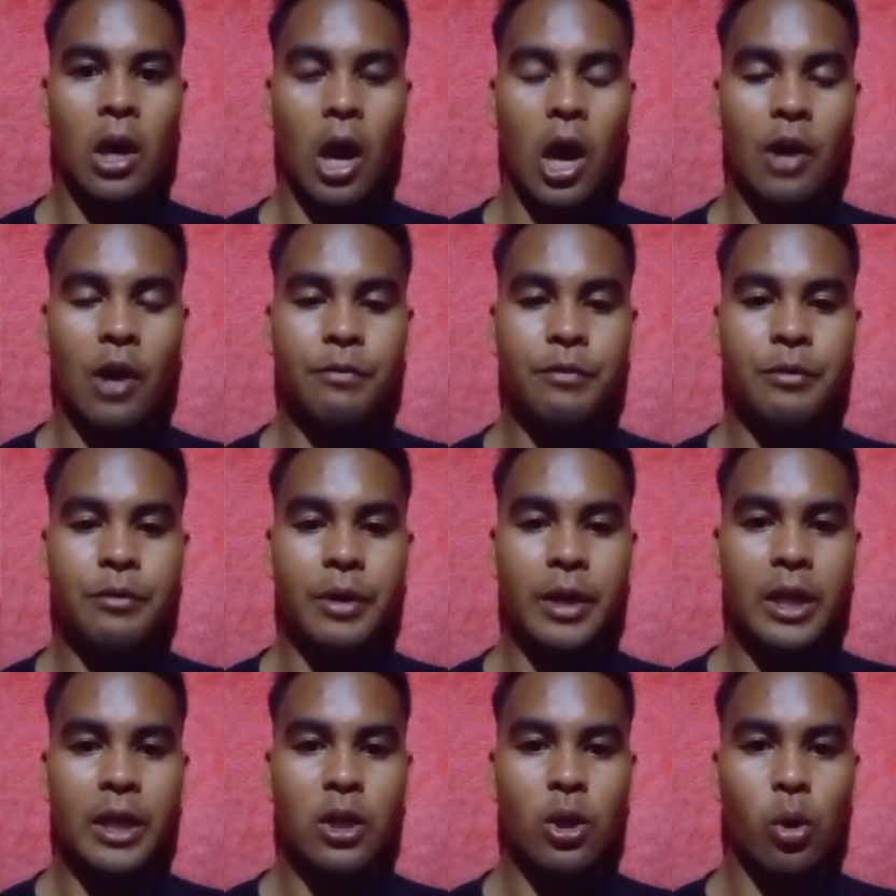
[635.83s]

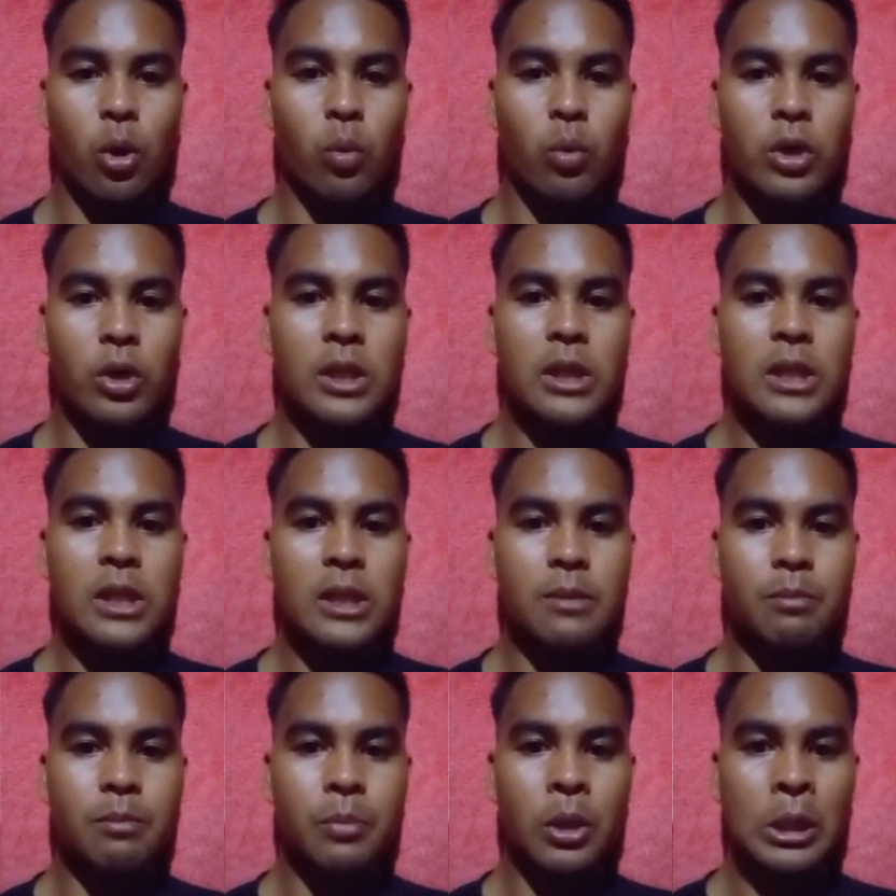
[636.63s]
offering
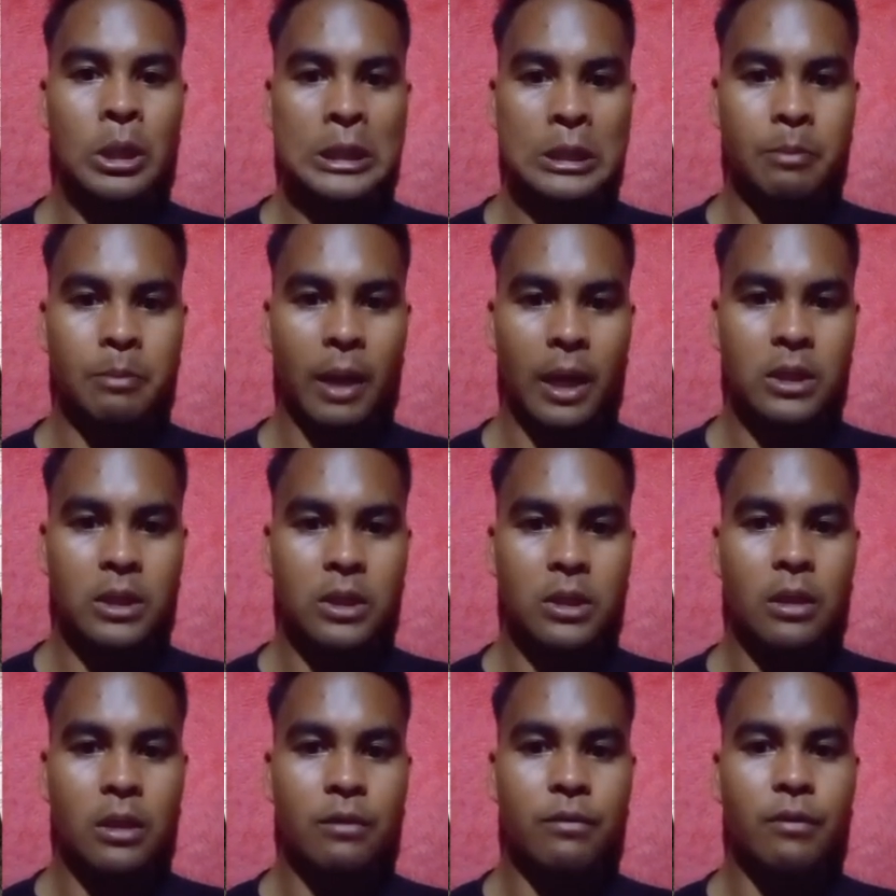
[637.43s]
nuanced
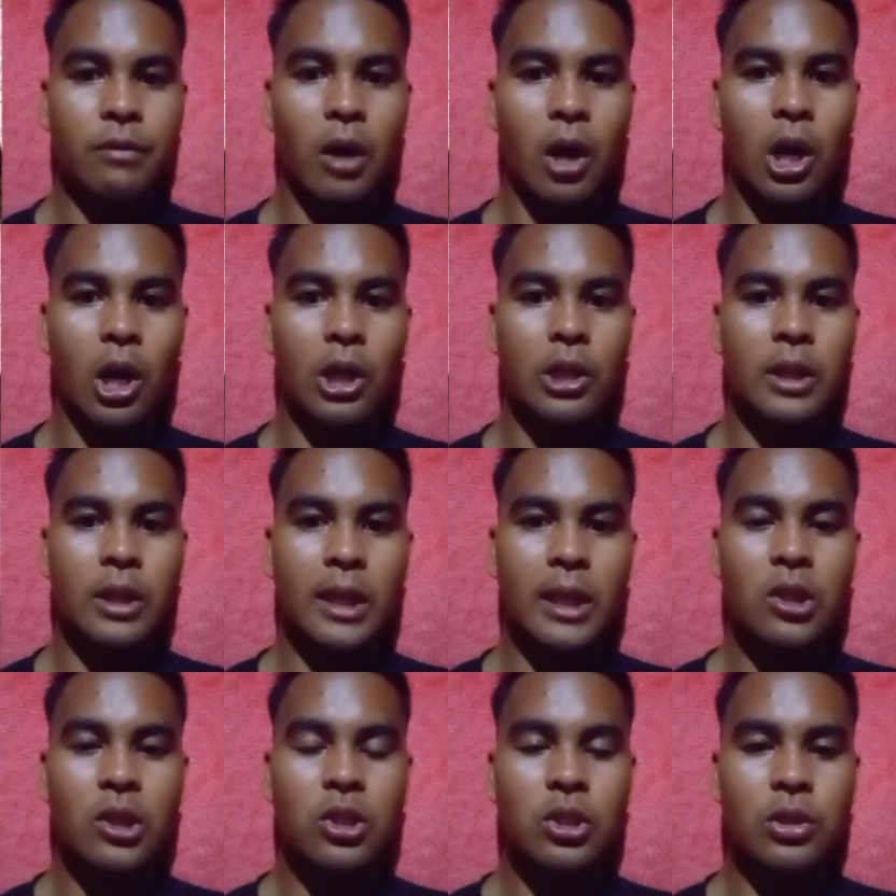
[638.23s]
perspective on
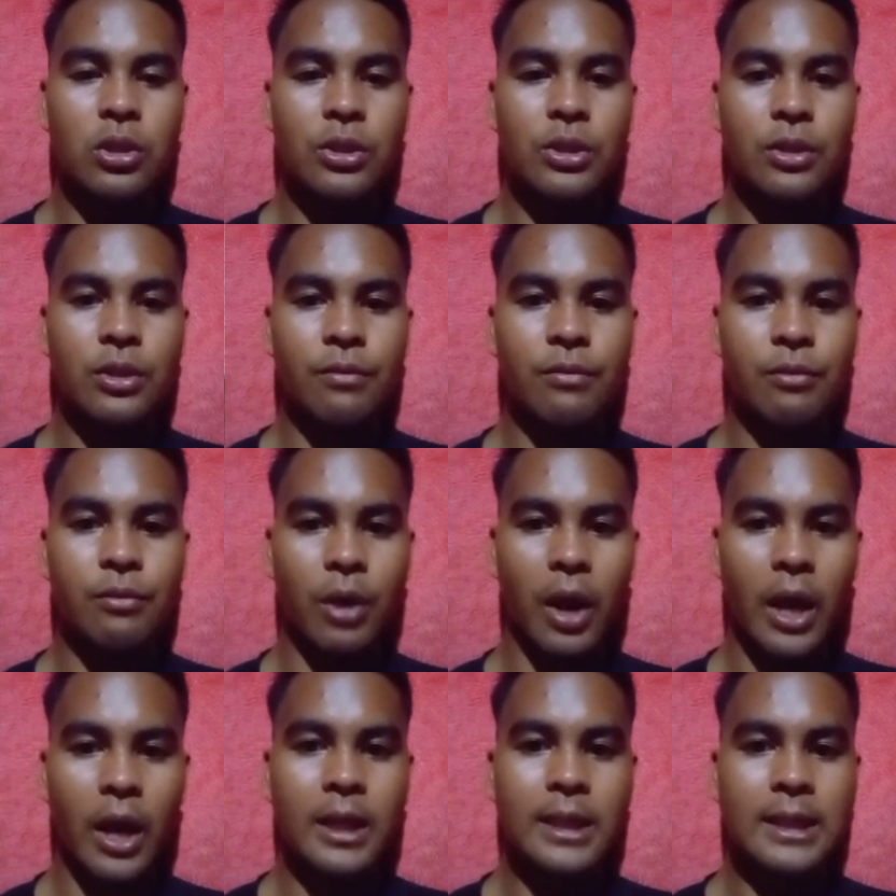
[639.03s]
issues of
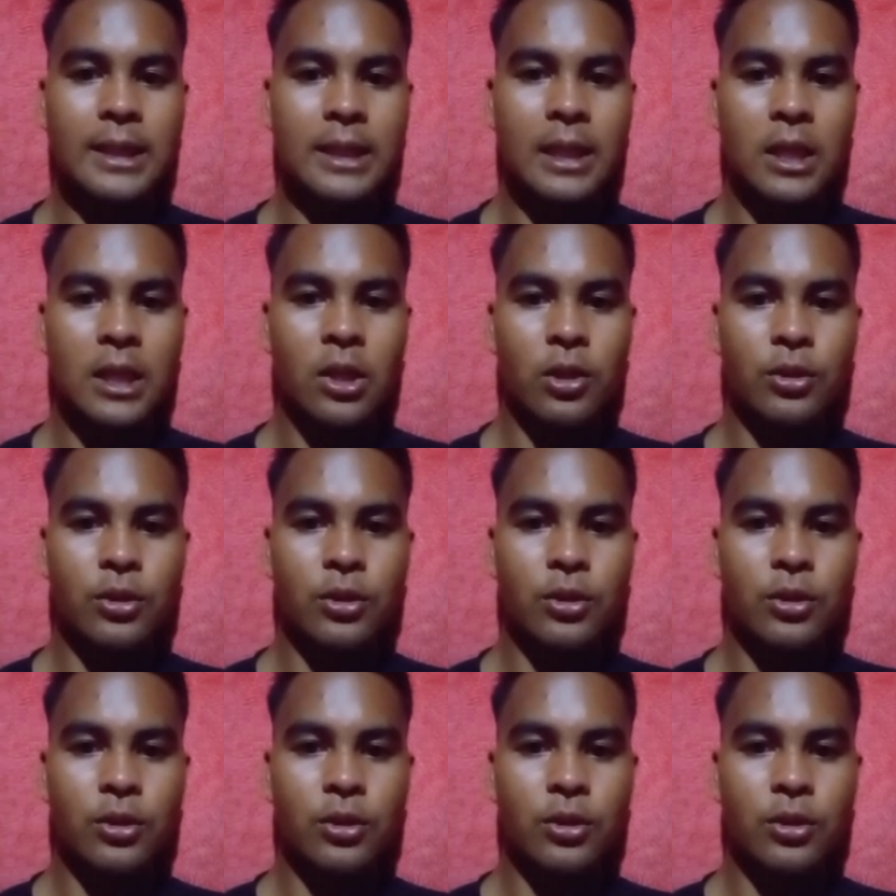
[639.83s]
race,